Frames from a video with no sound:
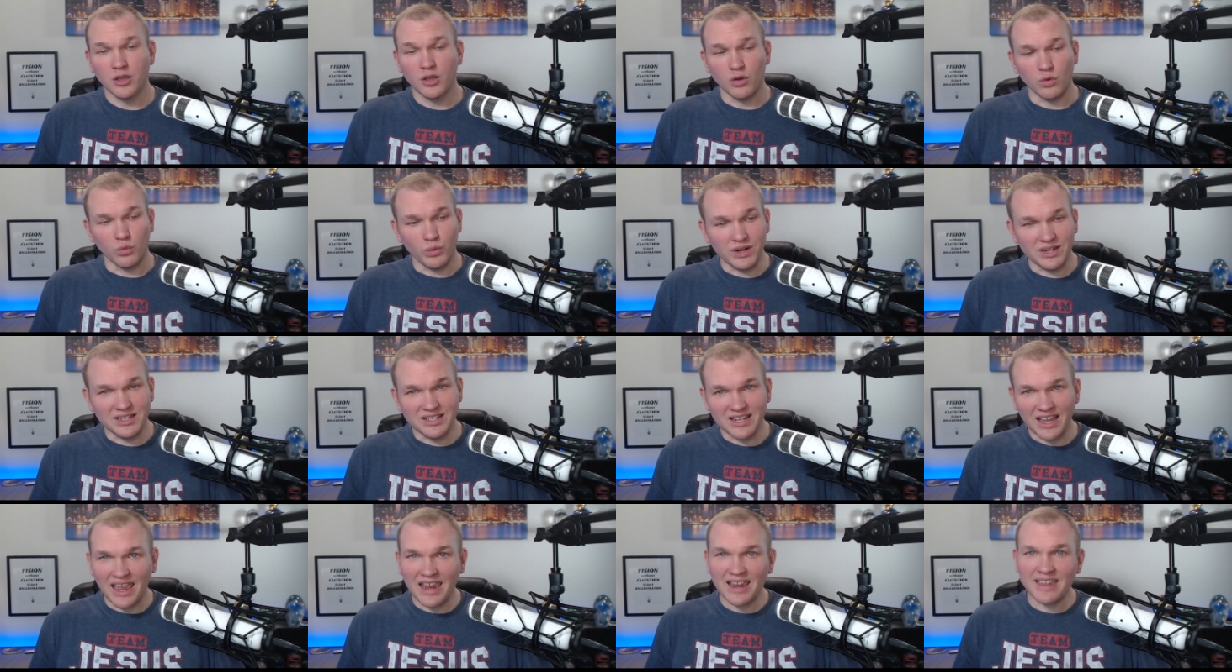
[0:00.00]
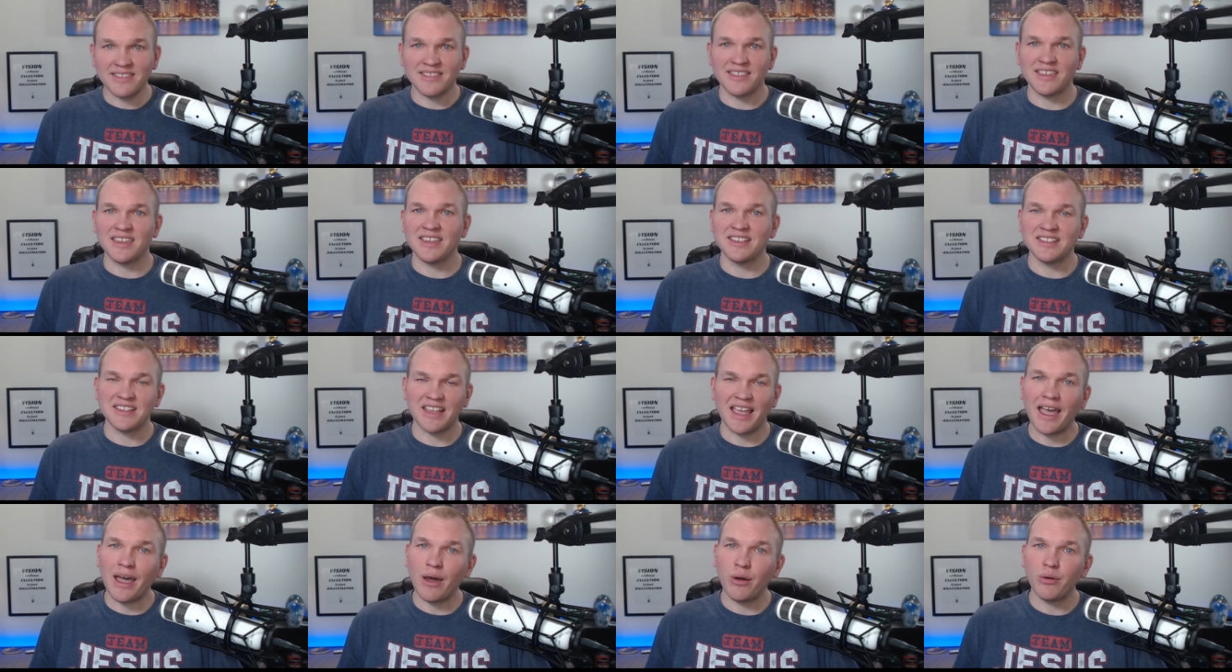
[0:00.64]
We take things
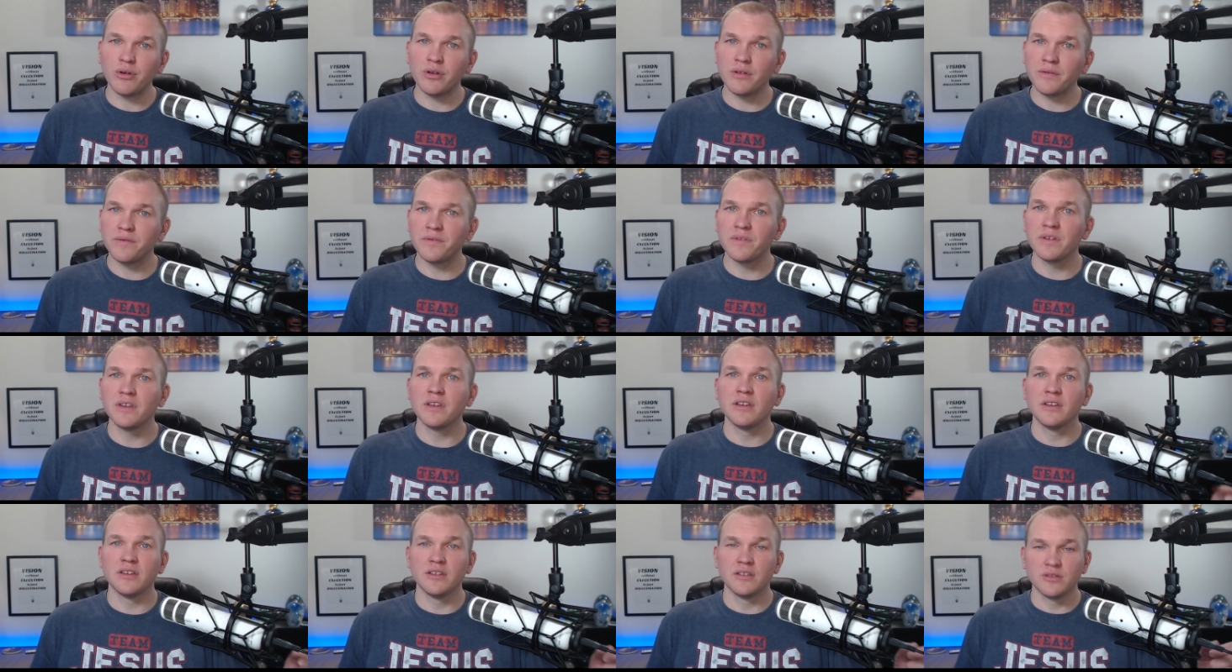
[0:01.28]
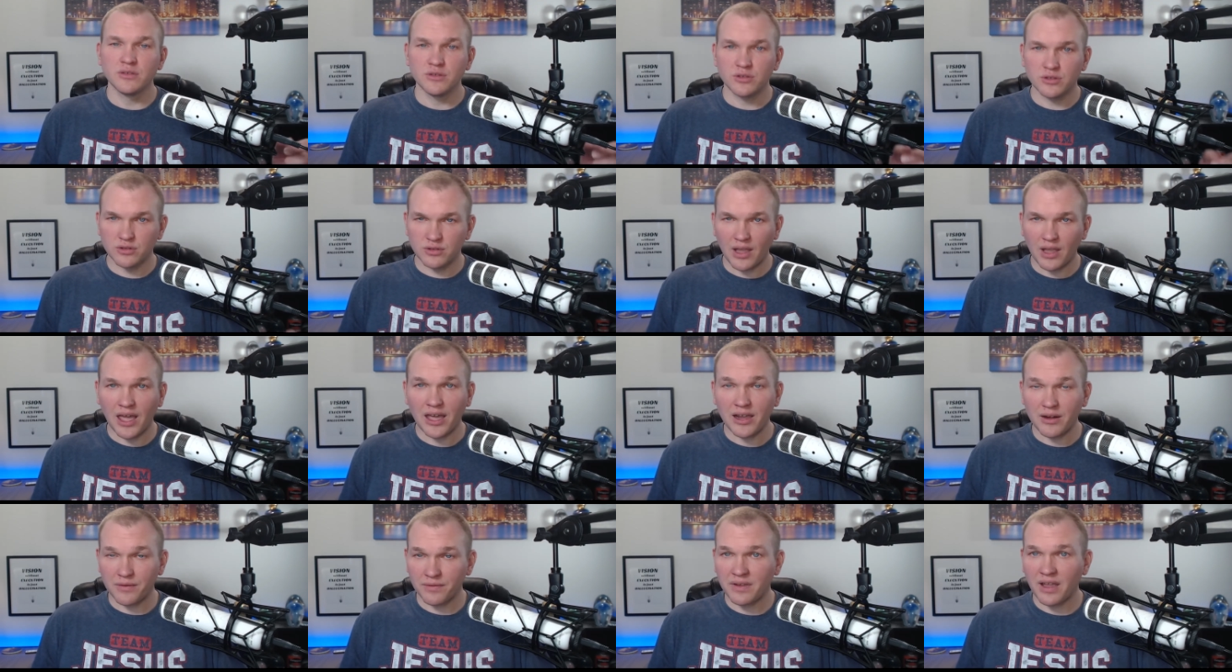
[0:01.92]
out of
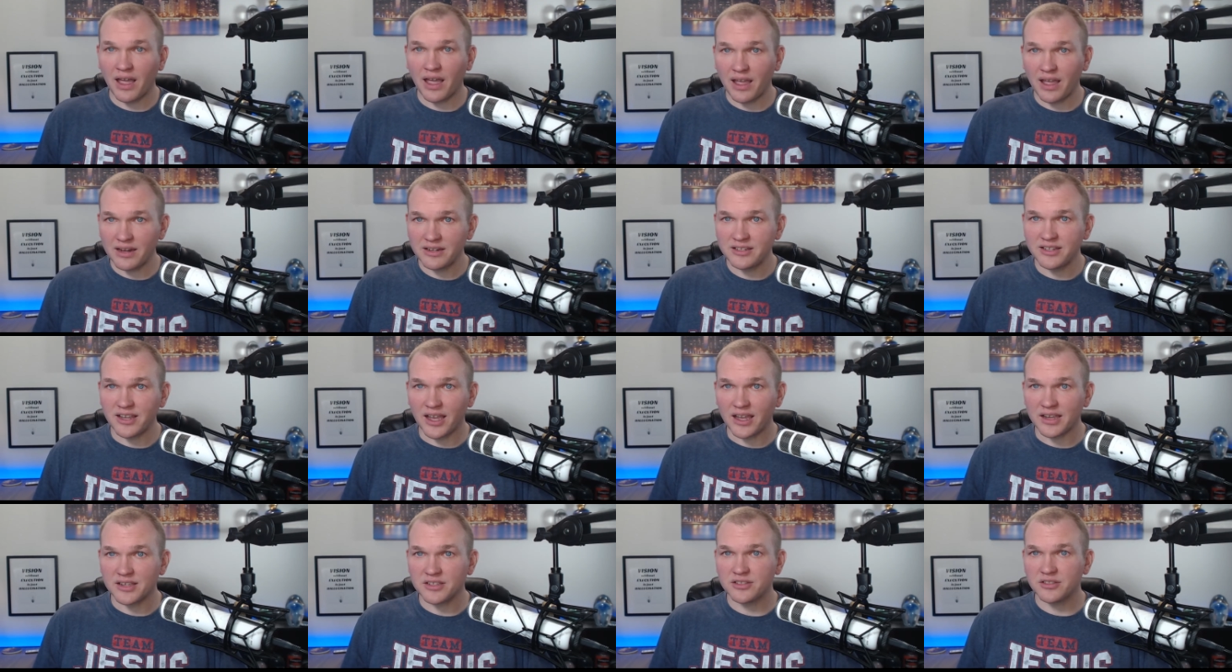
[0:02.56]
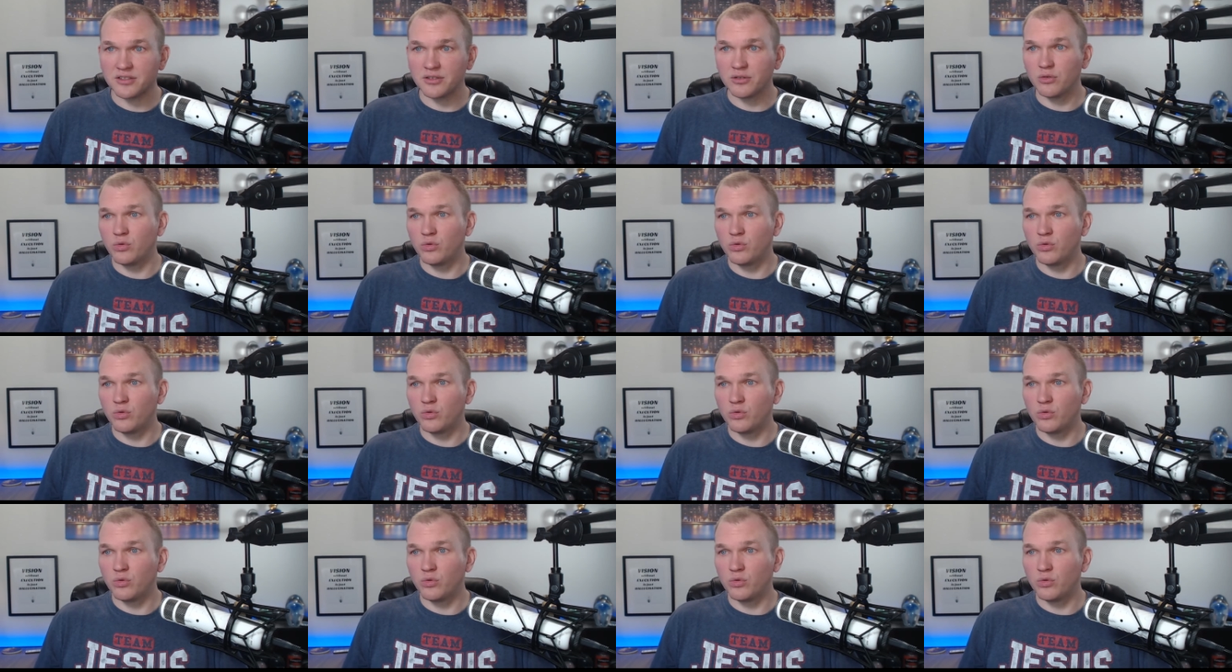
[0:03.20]
context.